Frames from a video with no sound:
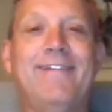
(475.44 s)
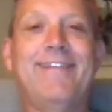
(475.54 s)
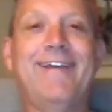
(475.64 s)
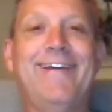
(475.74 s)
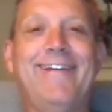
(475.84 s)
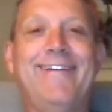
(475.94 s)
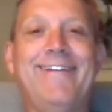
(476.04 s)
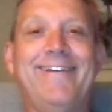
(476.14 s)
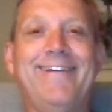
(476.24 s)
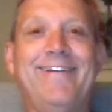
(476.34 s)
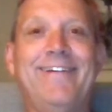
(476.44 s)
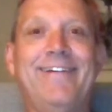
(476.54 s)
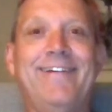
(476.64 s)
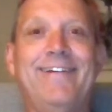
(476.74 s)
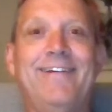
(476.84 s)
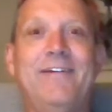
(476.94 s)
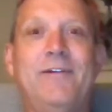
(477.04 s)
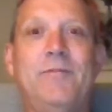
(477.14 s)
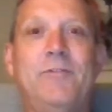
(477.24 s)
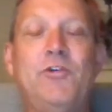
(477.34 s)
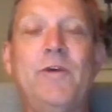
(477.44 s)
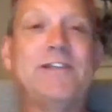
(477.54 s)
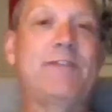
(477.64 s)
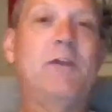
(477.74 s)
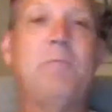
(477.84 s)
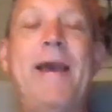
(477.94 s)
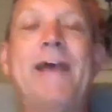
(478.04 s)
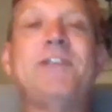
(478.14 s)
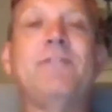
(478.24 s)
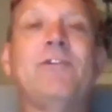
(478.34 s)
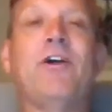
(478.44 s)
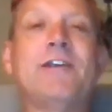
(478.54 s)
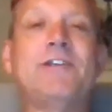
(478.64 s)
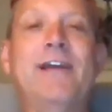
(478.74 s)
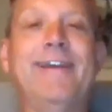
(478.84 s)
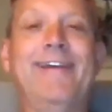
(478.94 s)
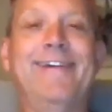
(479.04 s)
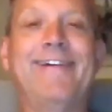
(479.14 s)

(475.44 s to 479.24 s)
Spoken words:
than doing something passive like telly.